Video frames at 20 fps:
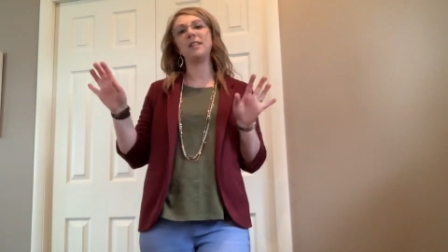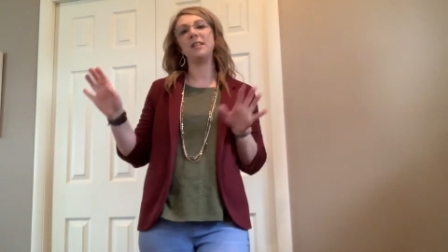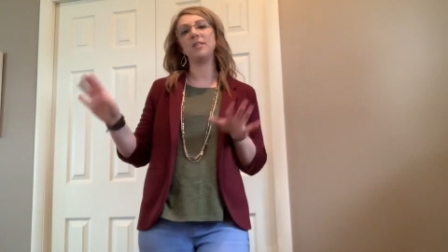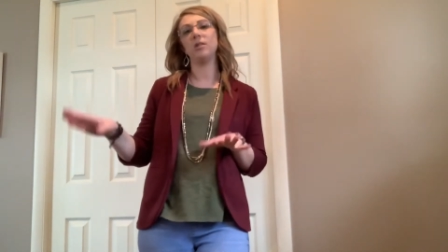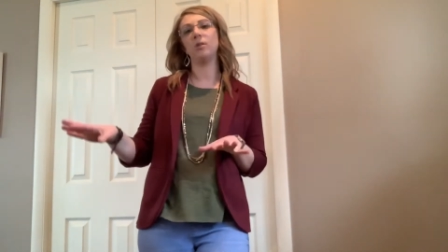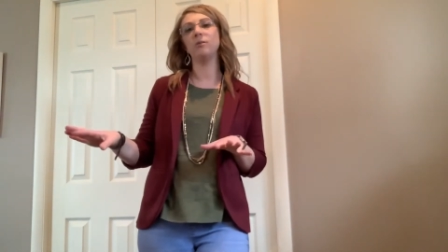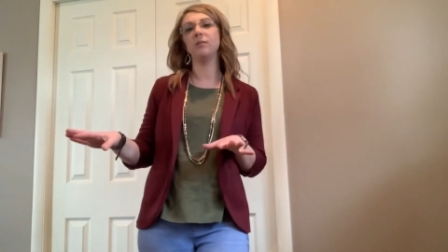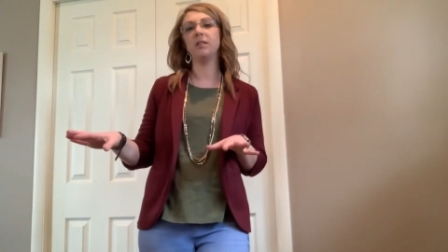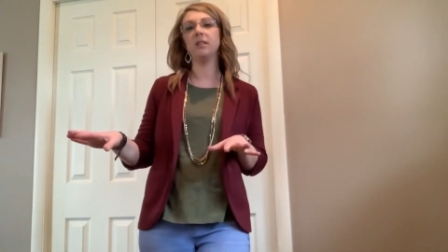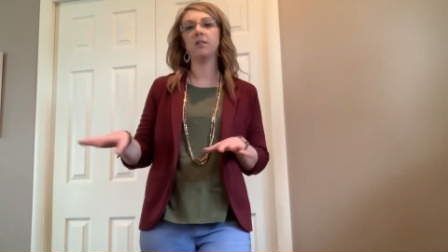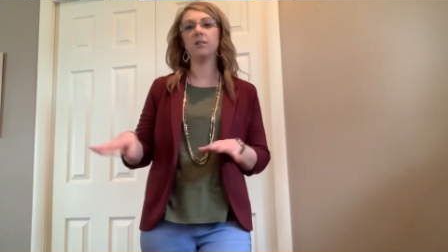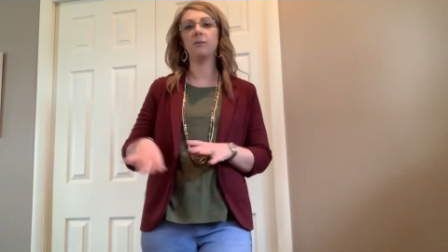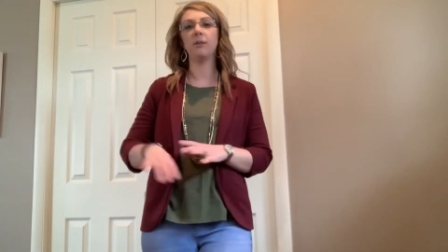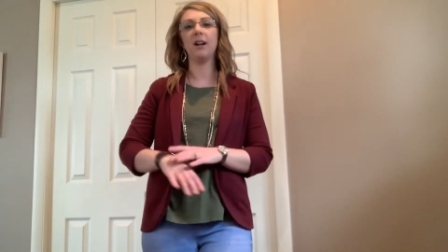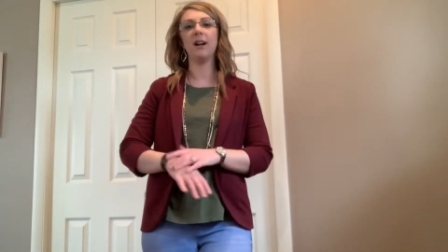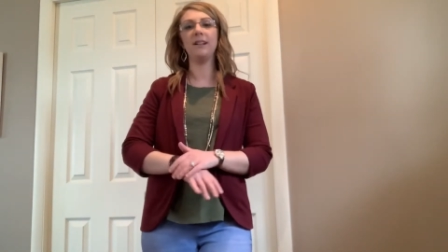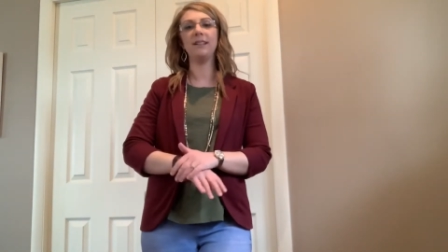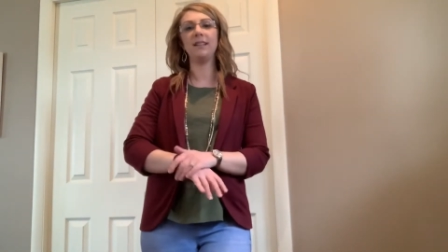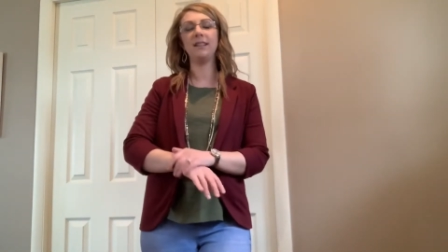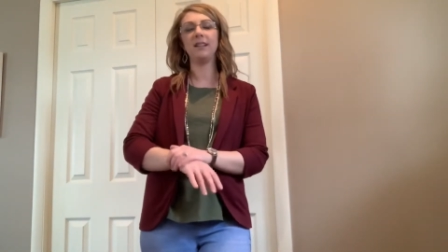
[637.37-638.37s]
I don't need to
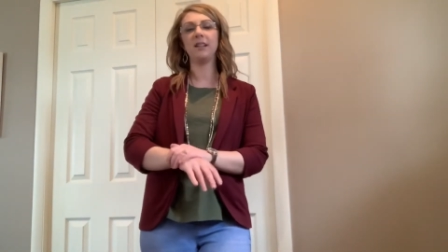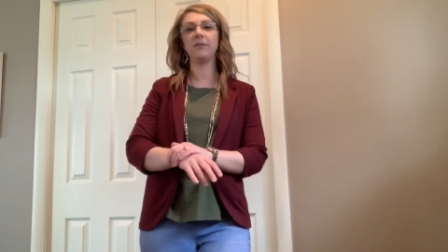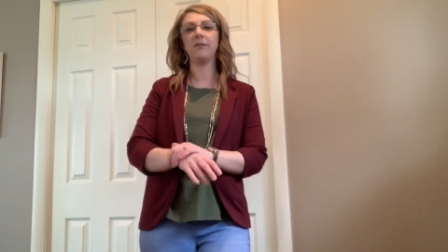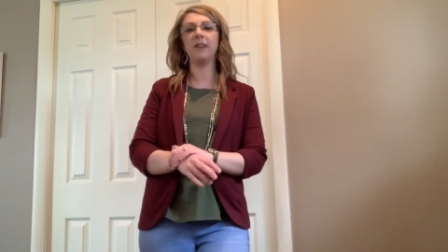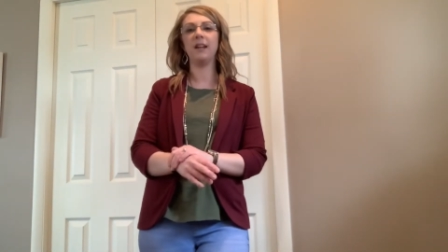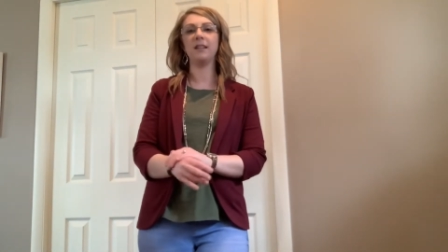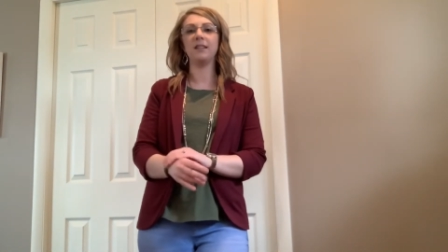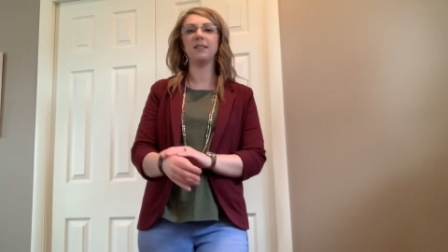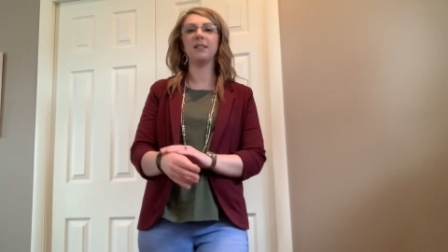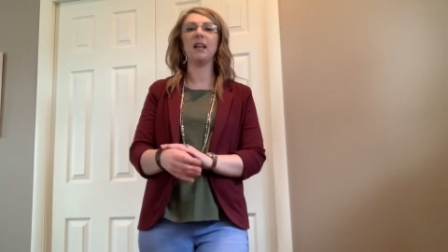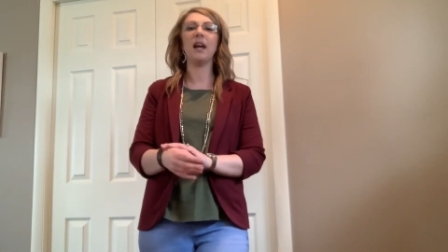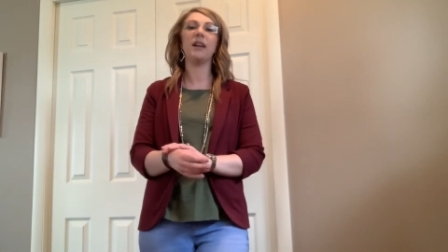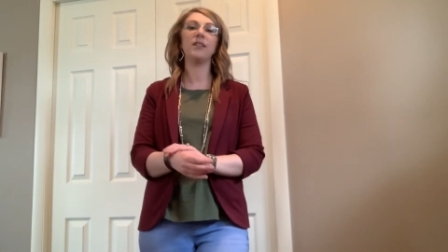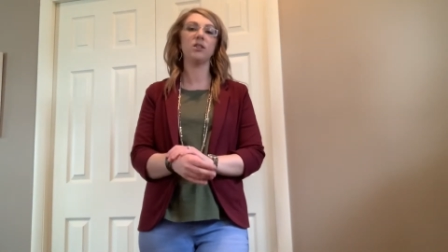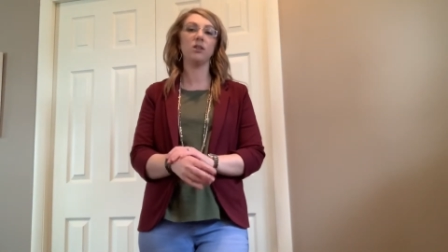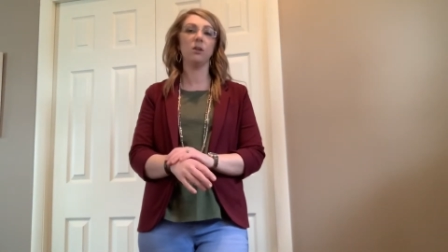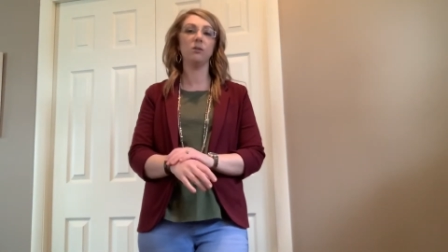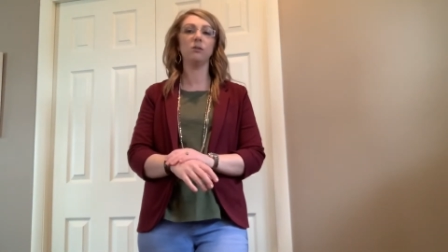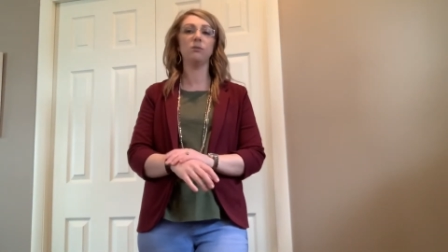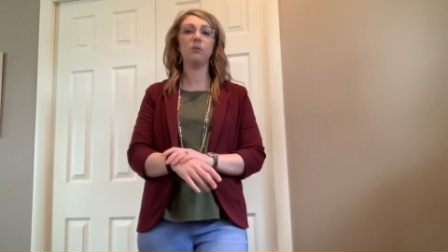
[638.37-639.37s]
wear anything fancy. I
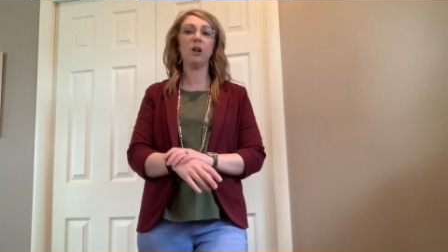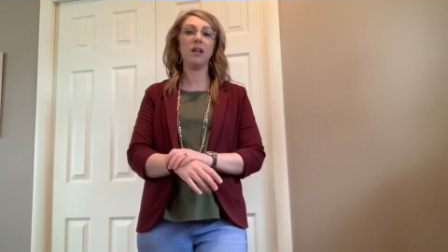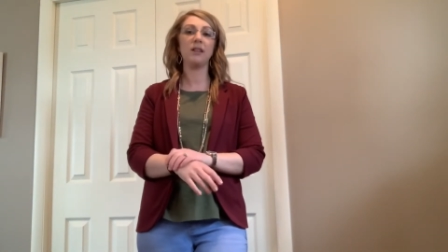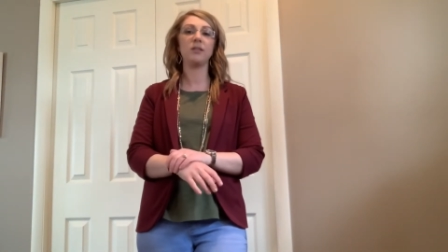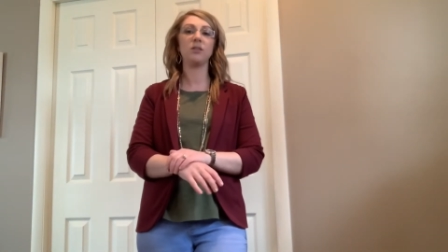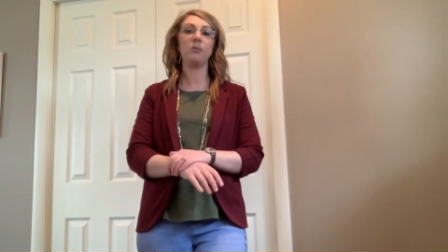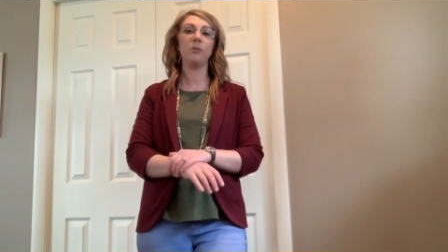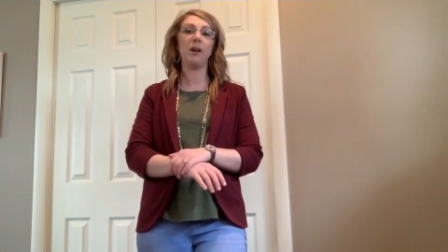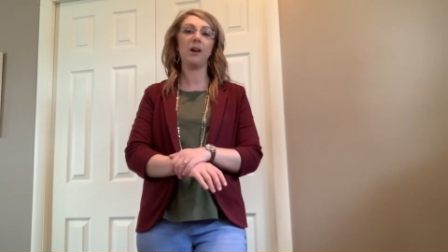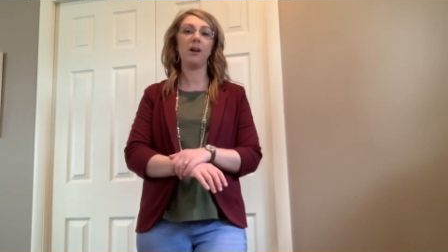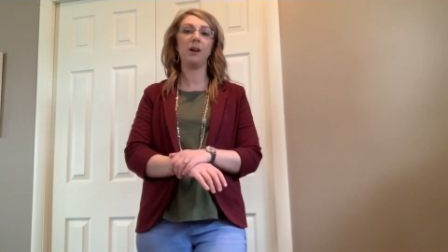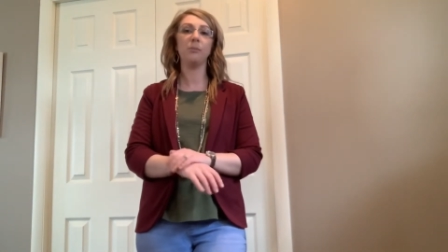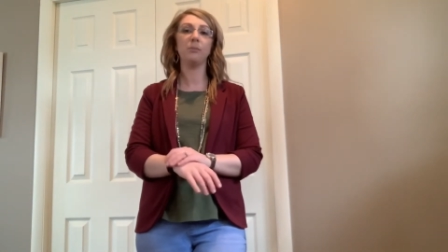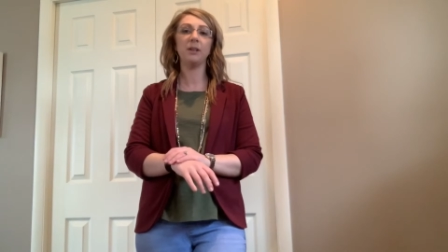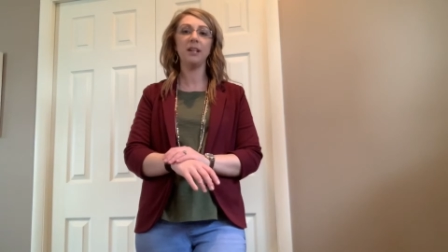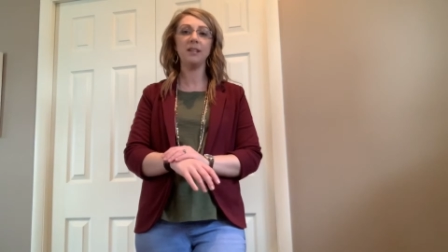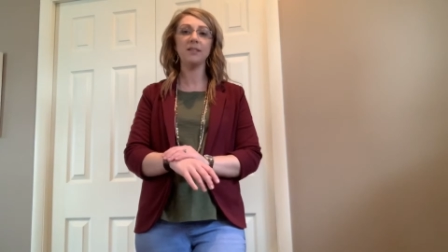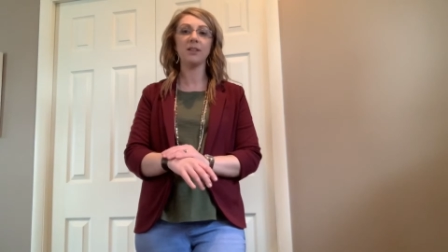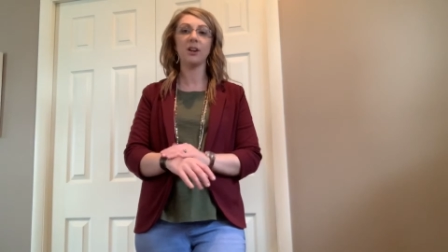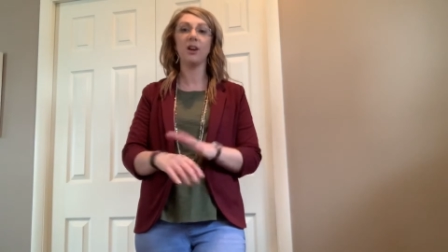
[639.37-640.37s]
don't want to wear a
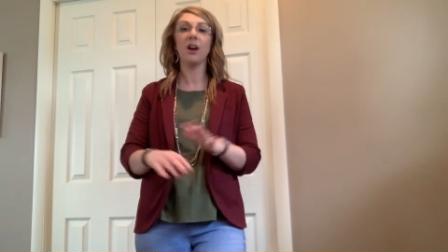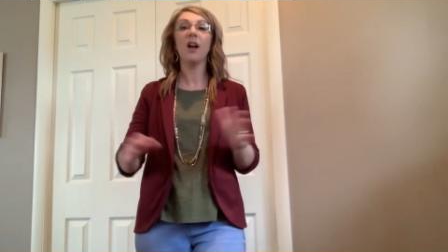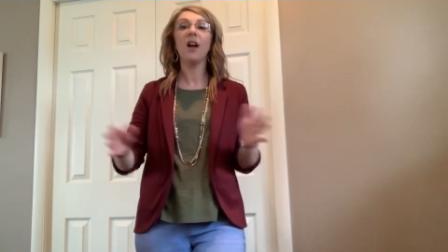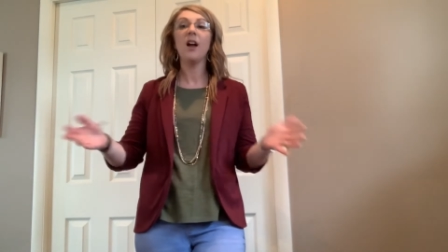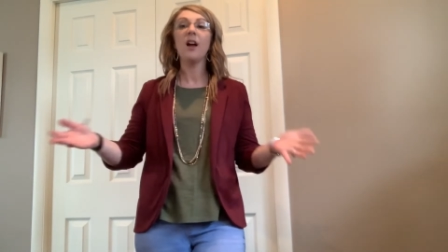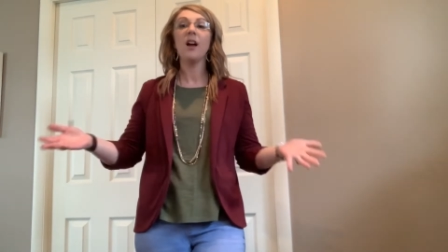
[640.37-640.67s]
blazer.